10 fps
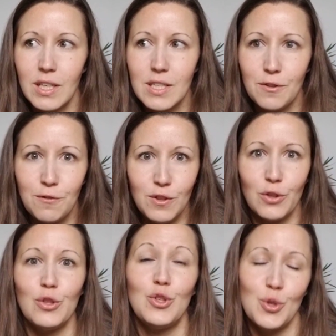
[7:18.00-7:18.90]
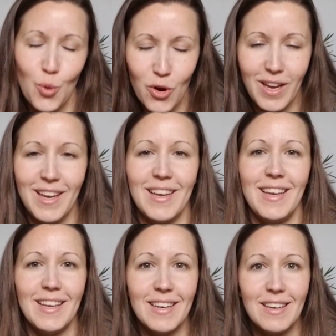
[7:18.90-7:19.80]
to feel joy
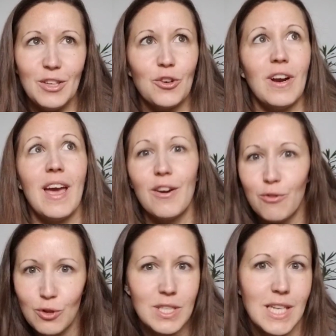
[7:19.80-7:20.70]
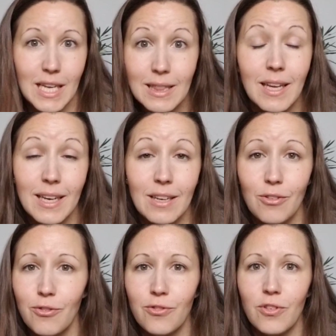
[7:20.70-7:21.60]
in your everyday
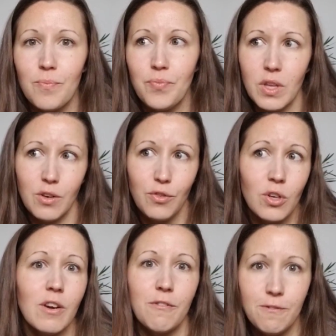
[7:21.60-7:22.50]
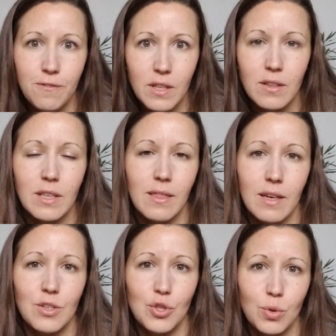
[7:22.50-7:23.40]
life. And if you're not feeling
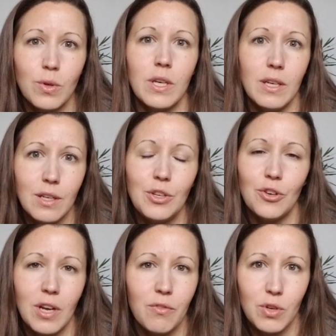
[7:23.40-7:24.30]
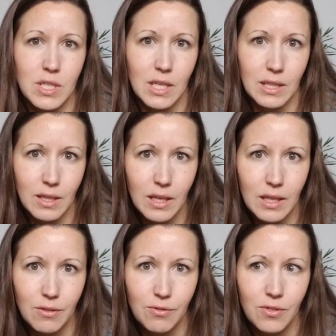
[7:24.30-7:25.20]
that joy in your everyday life,